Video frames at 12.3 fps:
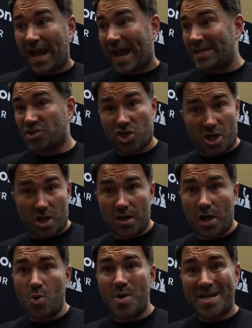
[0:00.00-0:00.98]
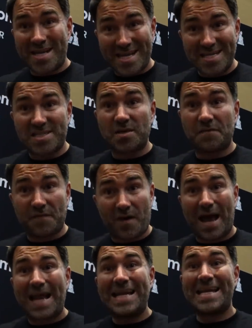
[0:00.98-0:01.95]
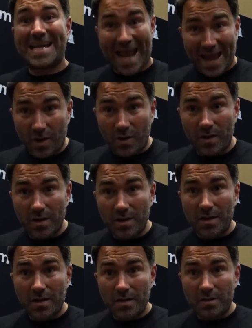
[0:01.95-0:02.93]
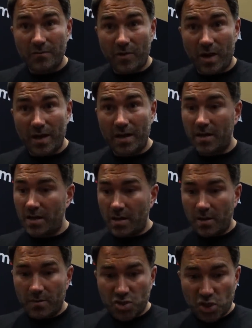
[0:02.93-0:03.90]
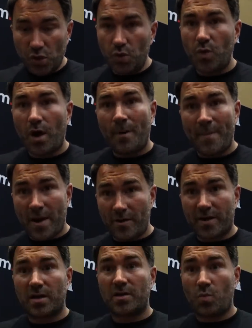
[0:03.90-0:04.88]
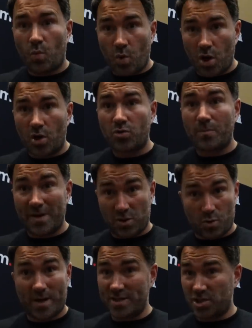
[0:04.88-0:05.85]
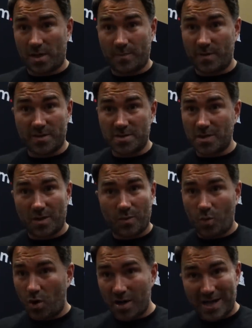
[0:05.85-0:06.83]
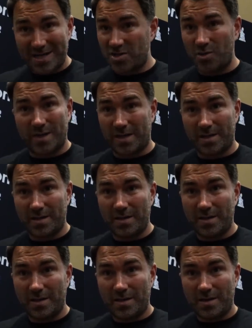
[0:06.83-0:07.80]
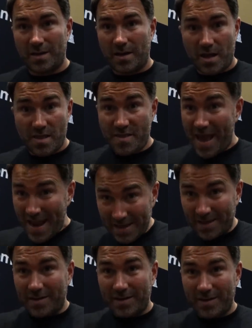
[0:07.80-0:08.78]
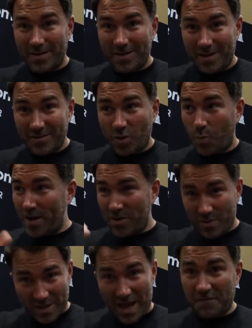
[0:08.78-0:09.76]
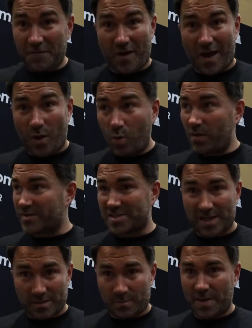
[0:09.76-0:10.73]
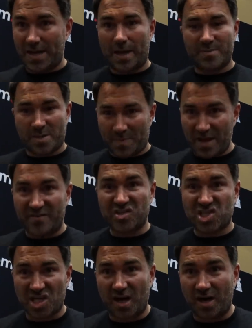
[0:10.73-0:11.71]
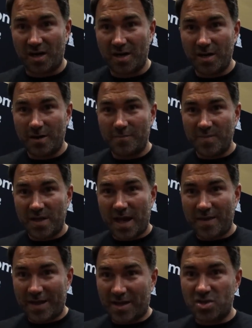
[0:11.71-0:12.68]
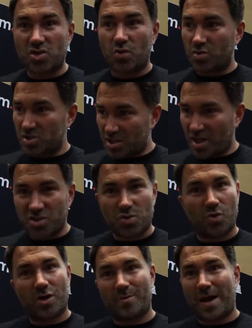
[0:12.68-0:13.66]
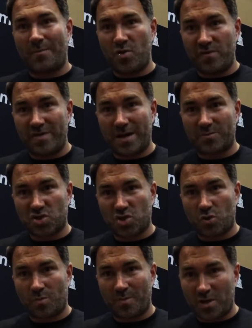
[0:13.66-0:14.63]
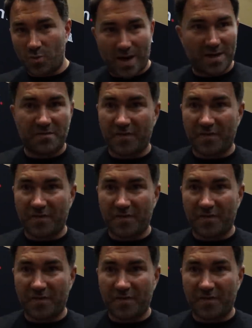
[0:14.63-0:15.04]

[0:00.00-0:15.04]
and Charlo need to fight now, right? Two American world middleweight champions. What are they doing? Then the winner of that fight all of a sudden becomes a bit of a star. And they can talk, start talking about moving up to super middleweight